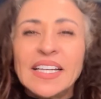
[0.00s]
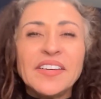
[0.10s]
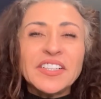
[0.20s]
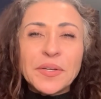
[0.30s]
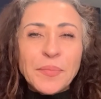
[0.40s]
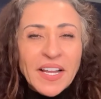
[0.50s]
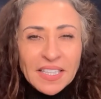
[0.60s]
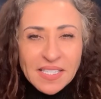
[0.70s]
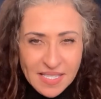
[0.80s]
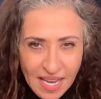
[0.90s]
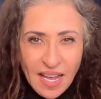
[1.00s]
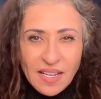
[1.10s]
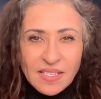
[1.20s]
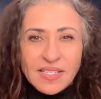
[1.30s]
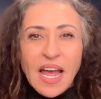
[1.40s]
and even the pending
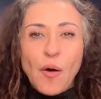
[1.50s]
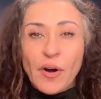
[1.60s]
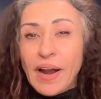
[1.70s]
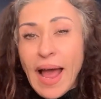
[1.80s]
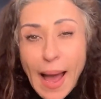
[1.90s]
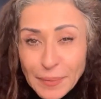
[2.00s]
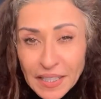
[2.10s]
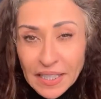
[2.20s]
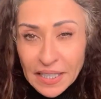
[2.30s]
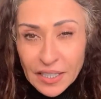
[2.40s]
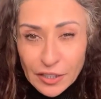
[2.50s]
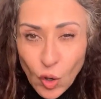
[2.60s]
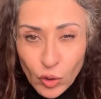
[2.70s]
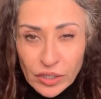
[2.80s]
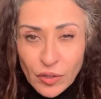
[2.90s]
sales that were happening here
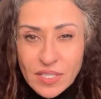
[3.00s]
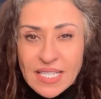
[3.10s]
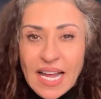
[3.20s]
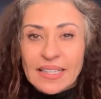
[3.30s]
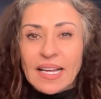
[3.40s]
locally on Staten